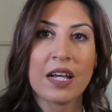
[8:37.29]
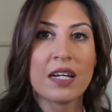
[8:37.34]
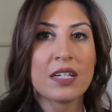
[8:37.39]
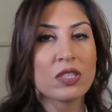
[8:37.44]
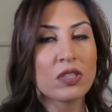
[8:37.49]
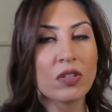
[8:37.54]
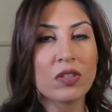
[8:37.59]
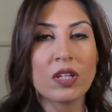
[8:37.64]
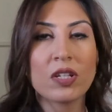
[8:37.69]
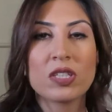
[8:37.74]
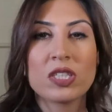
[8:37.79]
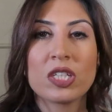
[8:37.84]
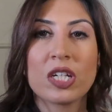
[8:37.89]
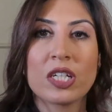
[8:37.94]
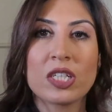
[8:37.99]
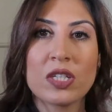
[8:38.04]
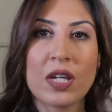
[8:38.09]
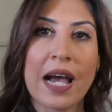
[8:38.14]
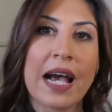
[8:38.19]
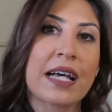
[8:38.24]
So they'll
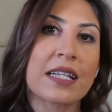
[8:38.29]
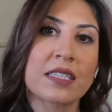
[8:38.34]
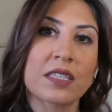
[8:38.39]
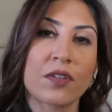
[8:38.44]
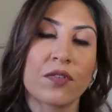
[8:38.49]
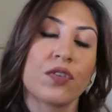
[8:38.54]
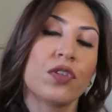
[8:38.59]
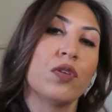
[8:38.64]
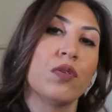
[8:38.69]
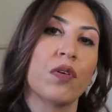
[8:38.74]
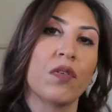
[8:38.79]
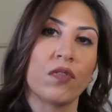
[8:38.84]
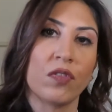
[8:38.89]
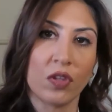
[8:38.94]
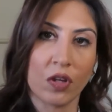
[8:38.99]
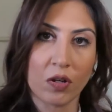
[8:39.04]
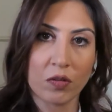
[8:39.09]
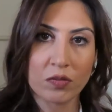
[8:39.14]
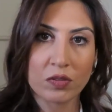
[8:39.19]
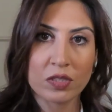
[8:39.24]
start to ask a few of
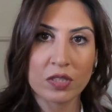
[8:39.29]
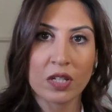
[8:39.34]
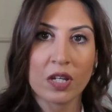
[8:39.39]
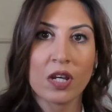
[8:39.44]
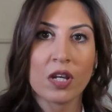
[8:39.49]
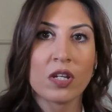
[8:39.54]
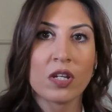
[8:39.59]
those.